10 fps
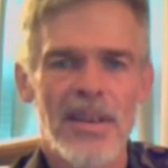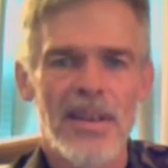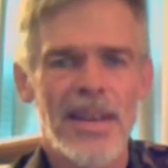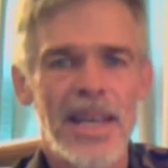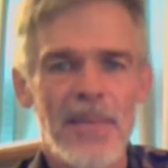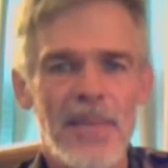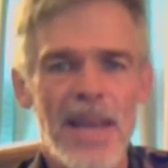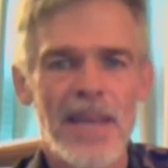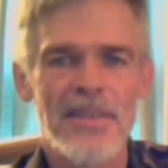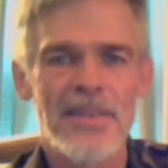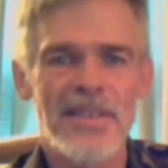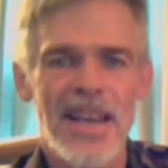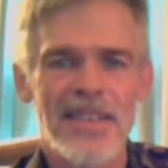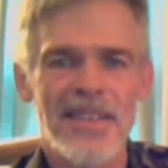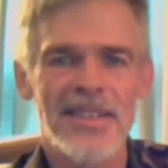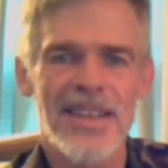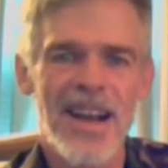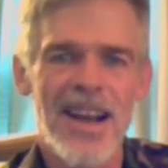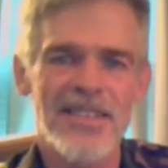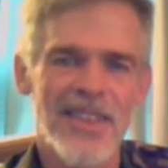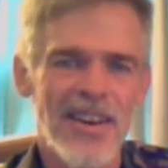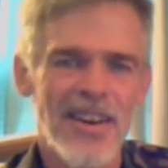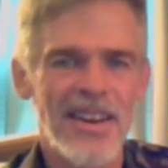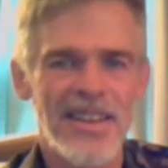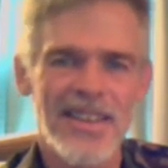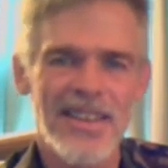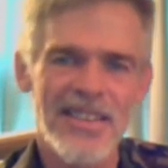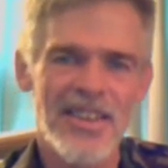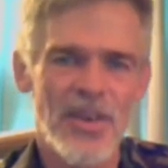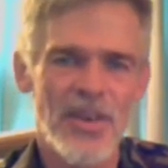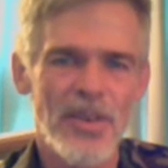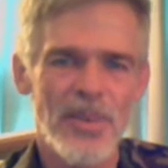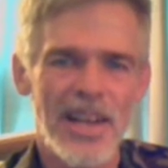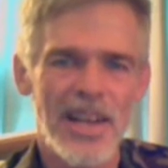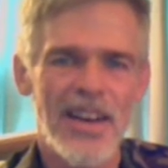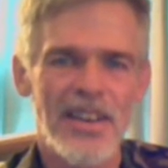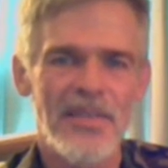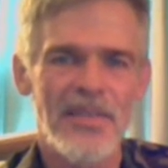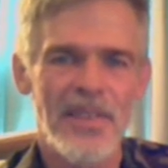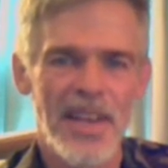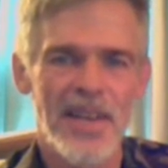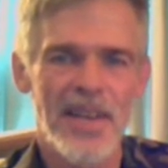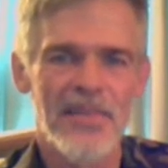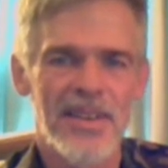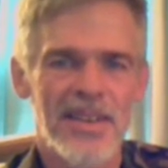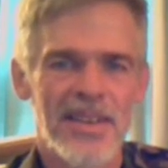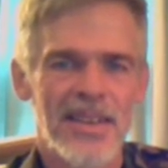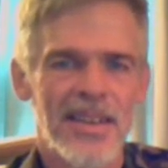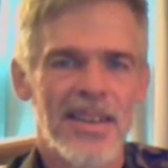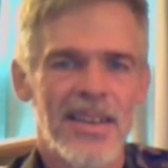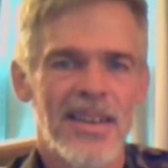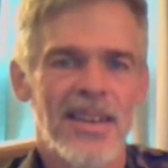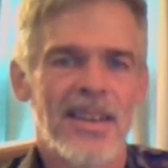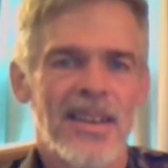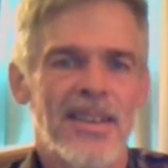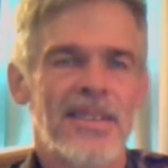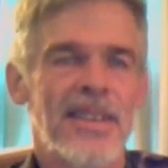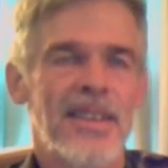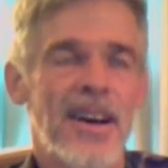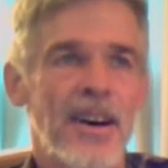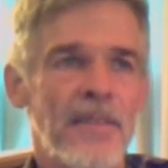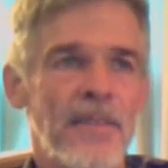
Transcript: They keep making mistakes, and gosh darn it, doesn't it always work out good for them? So,